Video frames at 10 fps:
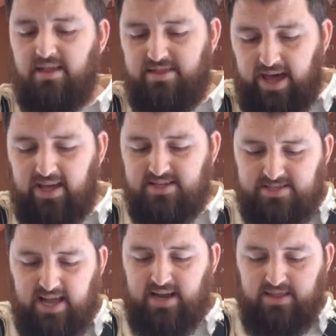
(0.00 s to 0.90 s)
They
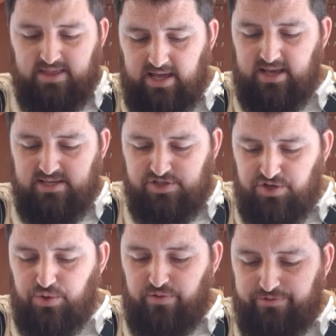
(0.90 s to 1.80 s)
said these
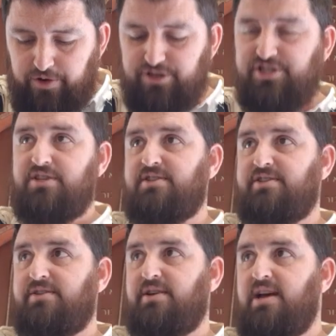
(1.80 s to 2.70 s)
two
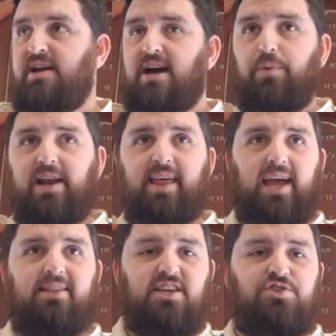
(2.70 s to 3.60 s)
verses. And where did they
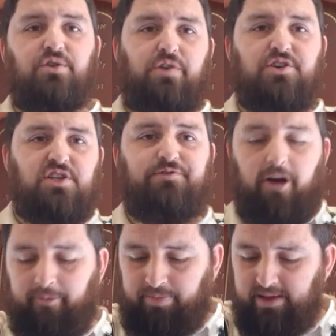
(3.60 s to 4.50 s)
get these two verses
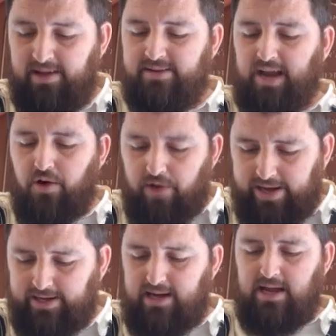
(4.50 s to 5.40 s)
from?
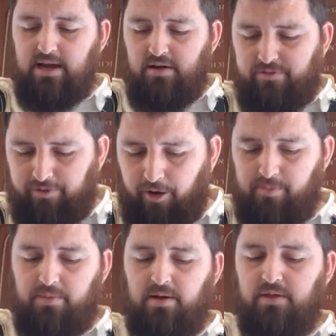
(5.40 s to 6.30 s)
Directly
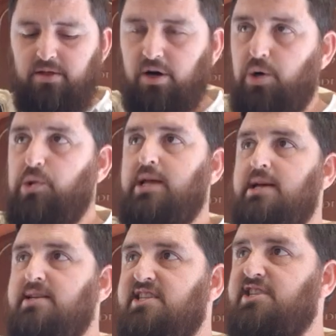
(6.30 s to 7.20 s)
from the
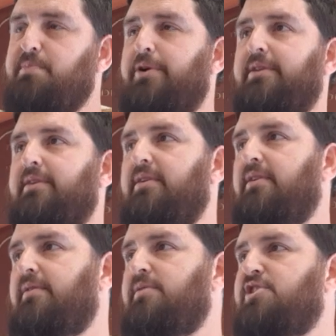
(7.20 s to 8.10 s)
Holy Spirit,
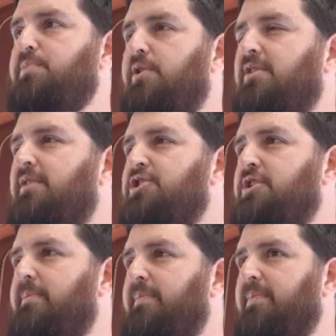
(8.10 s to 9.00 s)
from the Spirit of
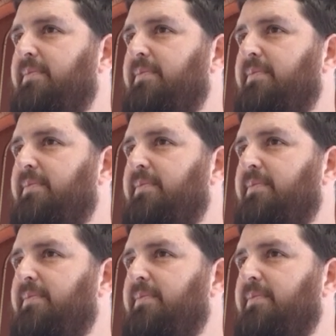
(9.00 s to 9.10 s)
Hashem.